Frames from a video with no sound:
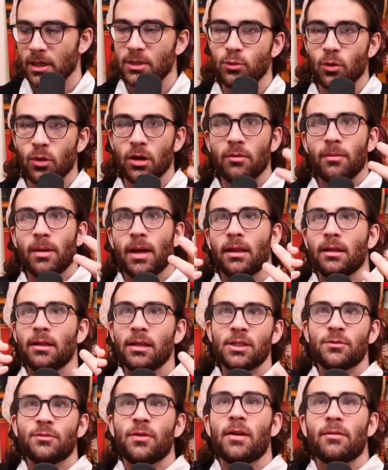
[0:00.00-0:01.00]
it's one of my
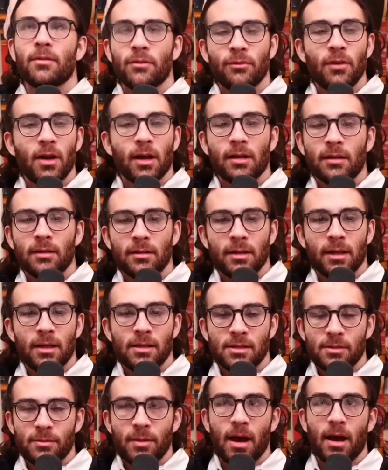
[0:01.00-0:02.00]
least favorite fucking
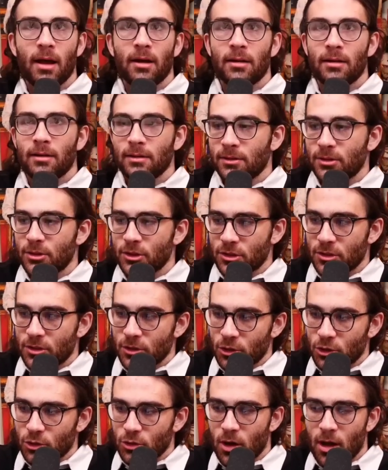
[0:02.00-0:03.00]
things about
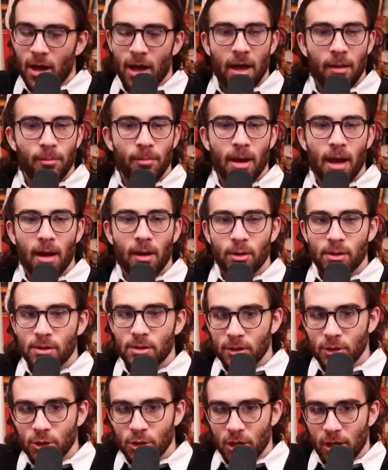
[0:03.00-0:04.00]
just the Straw Hat
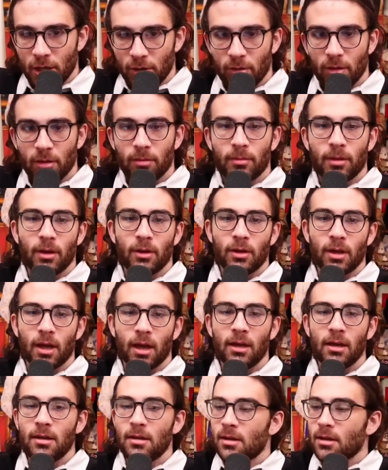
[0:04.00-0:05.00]
Pirates in general,
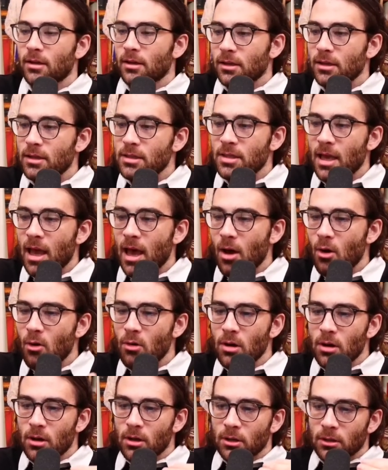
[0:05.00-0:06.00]
okay? Is
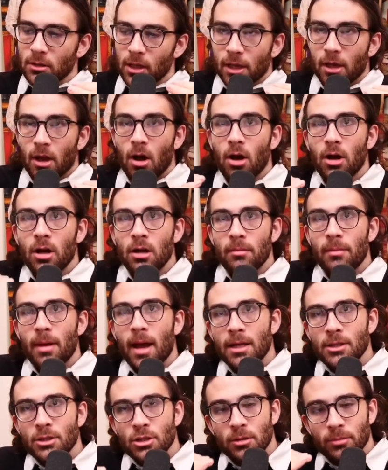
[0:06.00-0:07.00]
how like
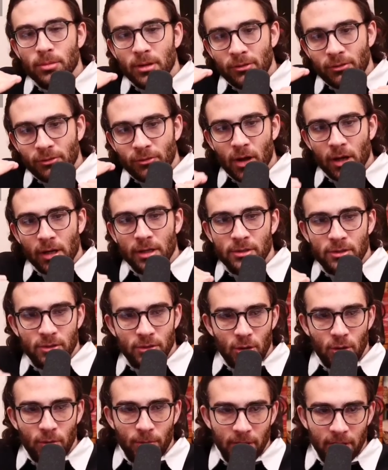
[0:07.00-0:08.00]
unimaginably
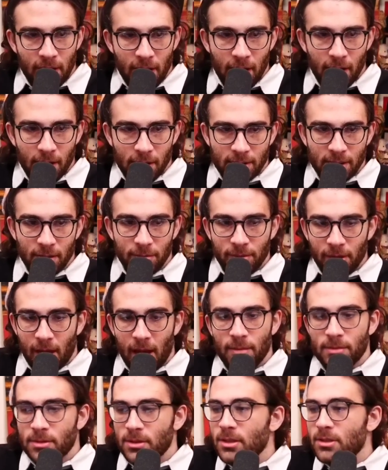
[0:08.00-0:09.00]
stupid they are
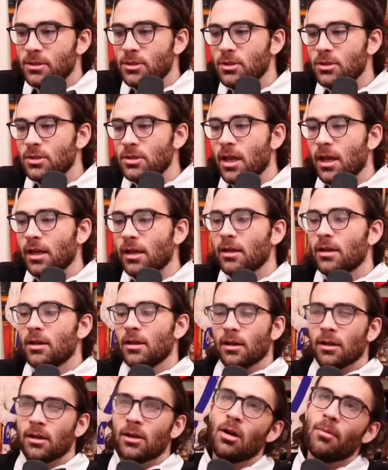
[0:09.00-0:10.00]
sometimes. It's just like,
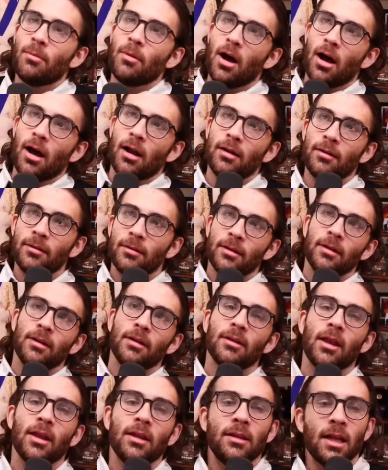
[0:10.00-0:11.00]
come on.
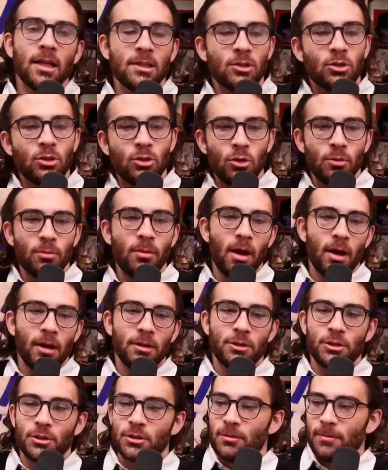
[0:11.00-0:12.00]
Like that's too
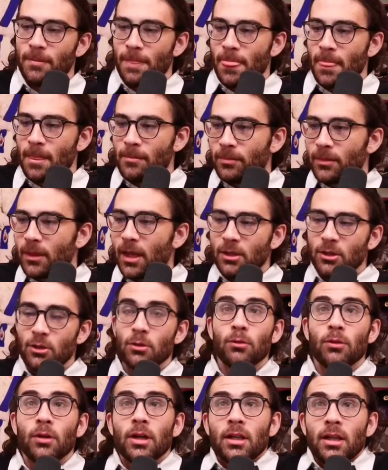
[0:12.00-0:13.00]
much. Like
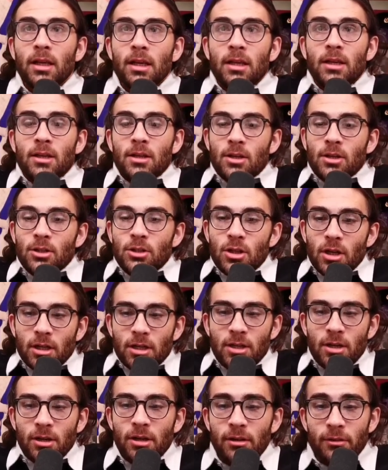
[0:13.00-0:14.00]
you really you
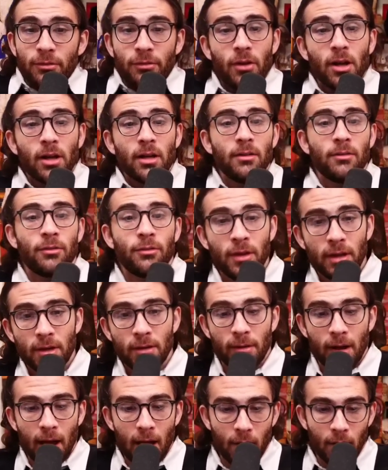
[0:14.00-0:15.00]
couldn't fucking
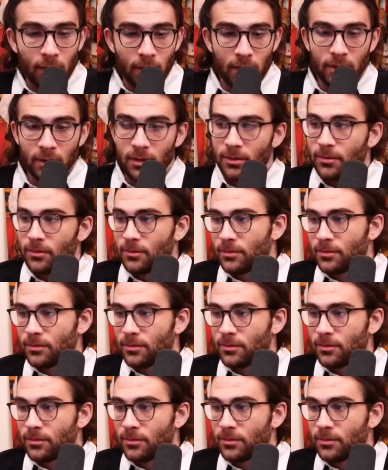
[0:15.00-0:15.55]
figure out